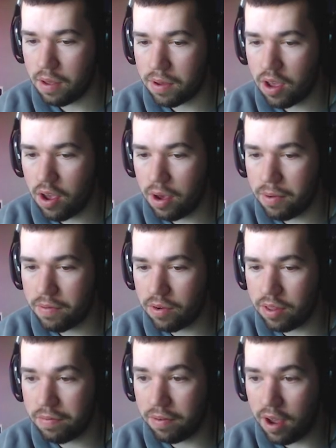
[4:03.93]
we go. And we've
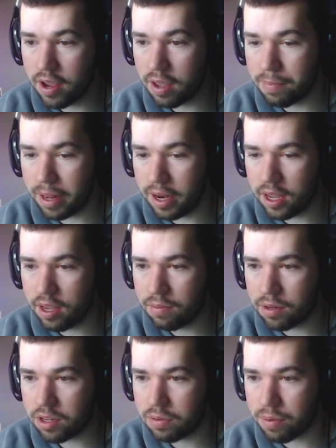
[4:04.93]
got the flying ability,
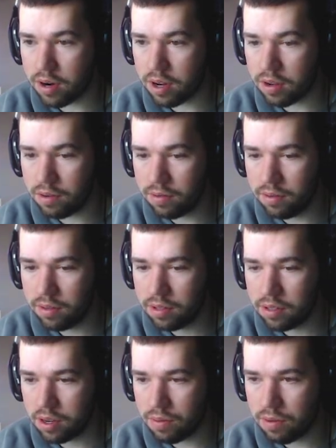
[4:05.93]
which is pretty cool.
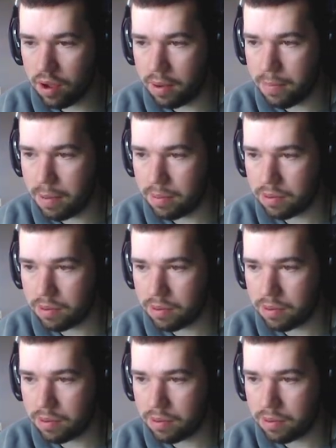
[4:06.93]
So I'm able